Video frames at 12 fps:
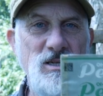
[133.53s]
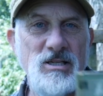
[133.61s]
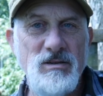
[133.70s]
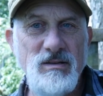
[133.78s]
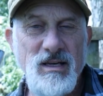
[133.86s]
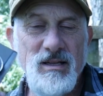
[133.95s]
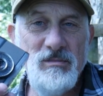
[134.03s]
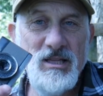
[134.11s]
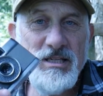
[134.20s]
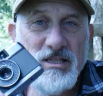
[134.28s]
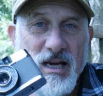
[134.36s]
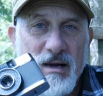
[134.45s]
So, I mean,
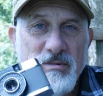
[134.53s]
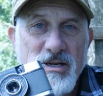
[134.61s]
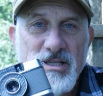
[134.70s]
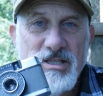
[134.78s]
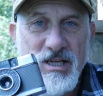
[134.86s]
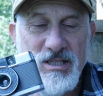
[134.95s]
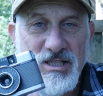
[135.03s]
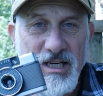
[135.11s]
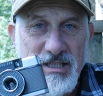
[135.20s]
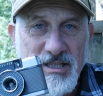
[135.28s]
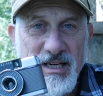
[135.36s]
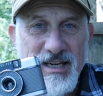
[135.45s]
this camera is
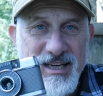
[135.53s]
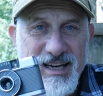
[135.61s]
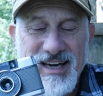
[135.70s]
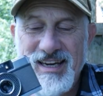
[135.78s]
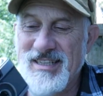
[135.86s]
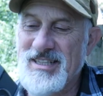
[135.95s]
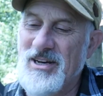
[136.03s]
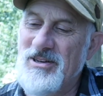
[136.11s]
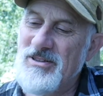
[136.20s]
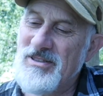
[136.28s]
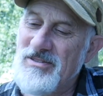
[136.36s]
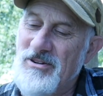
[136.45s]
60 years
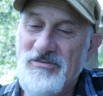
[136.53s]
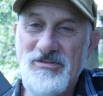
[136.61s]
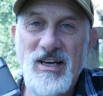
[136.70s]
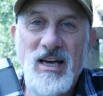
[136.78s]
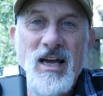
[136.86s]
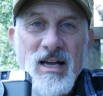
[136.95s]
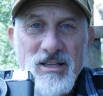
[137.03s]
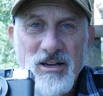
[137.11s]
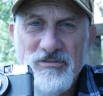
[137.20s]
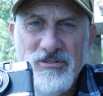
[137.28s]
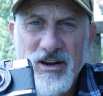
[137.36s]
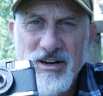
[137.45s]
old, roughly.
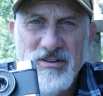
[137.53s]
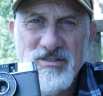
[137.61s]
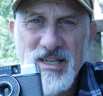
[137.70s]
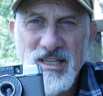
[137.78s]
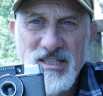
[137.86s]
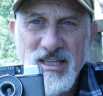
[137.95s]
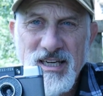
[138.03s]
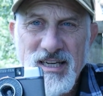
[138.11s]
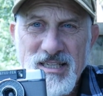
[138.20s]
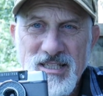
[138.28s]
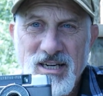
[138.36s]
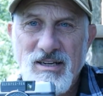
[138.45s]
Not far off 60
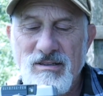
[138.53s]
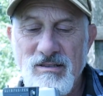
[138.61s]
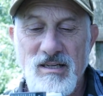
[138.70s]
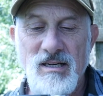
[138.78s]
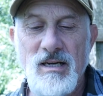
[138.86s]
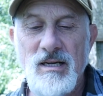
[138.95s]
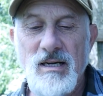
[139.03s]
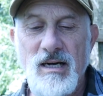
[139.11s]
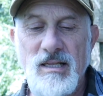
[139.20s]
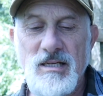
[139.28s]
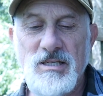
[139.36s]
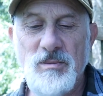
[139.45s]
years old.
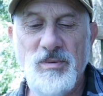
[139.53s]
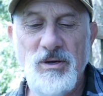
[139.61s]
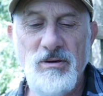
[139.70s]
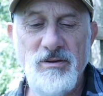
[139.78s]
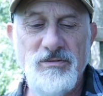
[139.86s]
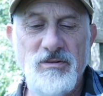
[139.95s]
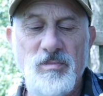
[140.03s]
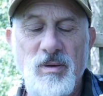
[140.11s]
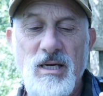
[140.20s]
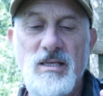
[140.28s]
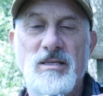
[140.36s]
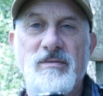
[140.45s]
And it's a beautiful
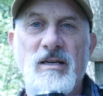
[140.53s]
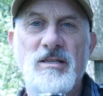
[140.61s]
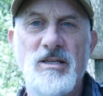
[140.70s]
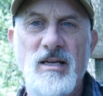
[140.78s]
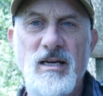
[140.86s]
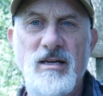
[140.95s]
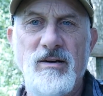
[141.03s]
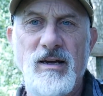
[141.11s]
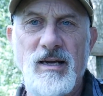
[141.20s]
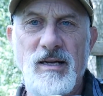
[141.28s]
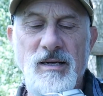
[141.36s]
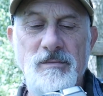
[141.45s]
piece of
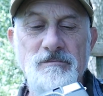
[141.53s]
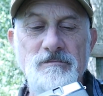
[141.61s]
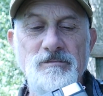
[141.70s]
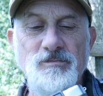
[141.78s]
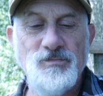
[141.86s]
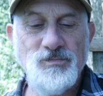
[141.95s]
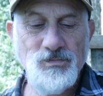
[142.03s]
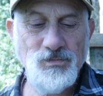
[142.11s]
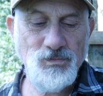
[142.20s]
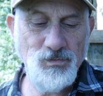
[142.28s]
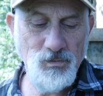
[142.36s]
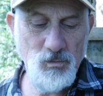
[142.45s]
engineering.
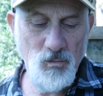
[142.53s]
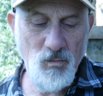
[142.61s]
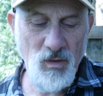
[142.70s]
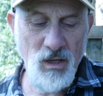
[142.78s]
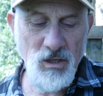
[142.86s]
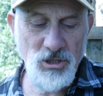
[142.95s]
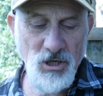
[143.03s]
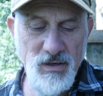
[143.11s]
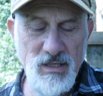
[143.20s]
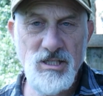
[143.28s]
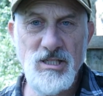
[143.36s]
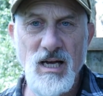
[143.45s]
I'll show
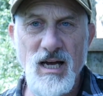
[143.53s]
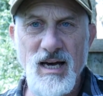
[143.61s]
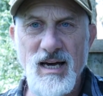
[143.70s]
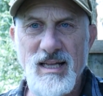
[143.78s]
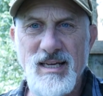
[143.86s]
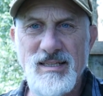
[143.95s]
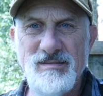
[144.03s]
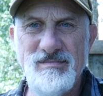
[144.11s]
you inside.